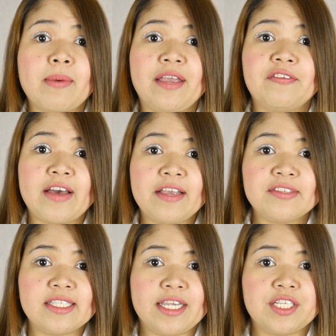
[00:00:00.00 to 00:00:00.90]
by 5
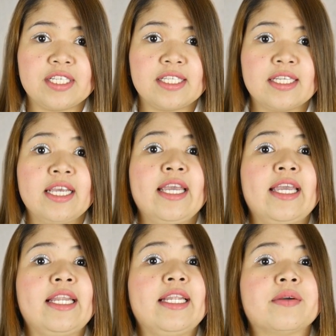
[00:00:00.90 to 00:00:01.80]
stages,
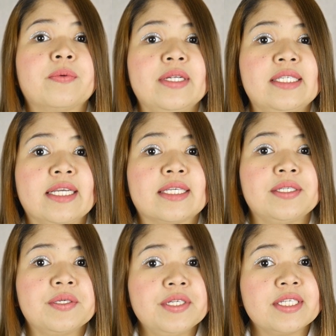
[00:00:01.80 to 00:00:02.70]
in increasing
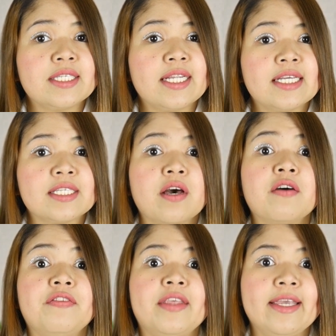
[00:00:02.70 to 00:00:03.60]
seriousness
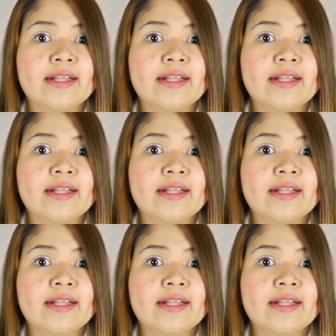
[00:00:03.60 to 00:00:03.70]
of the